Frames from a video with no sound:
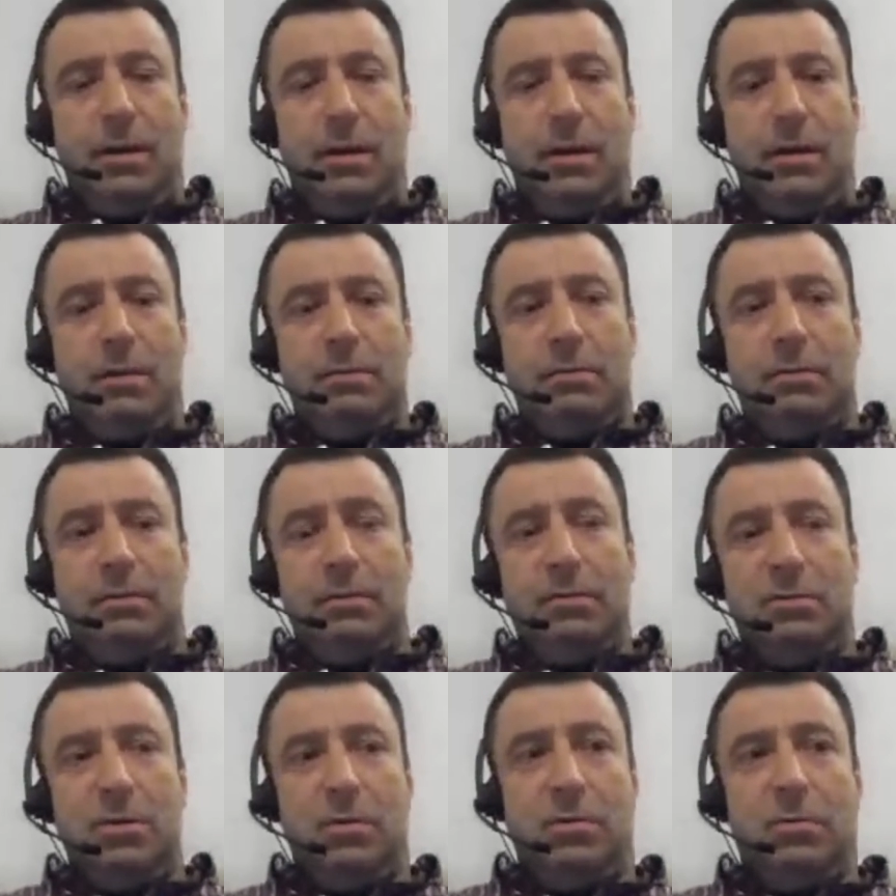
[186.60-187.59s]

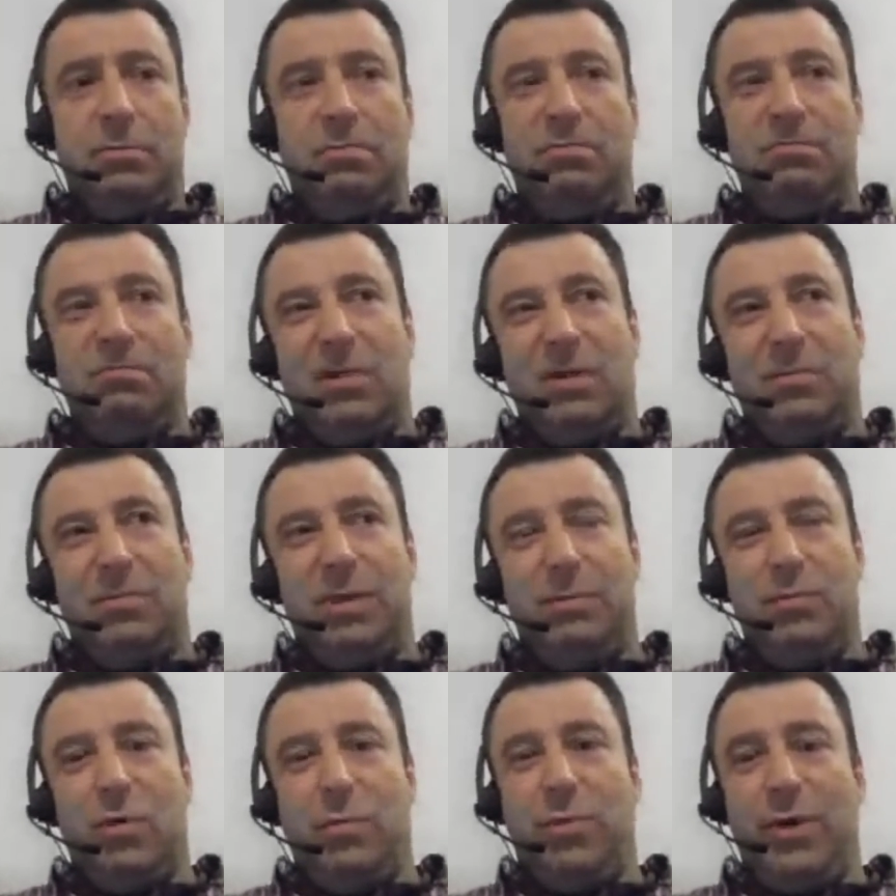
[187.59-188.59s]
And so a
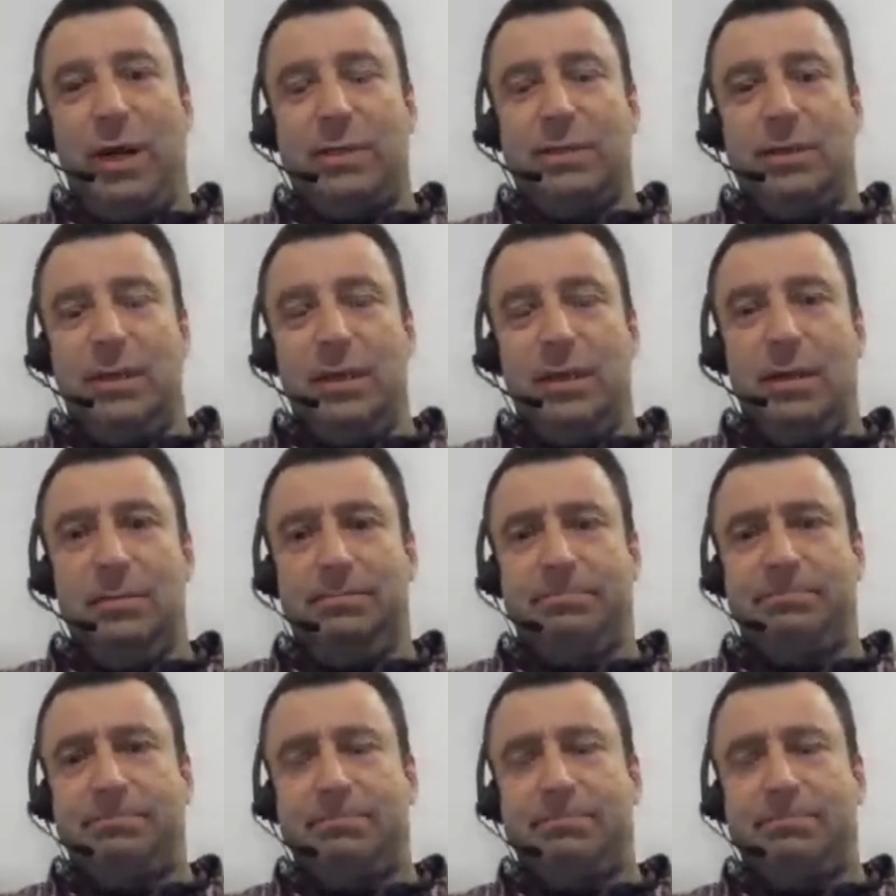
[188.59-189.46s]
bit more practical.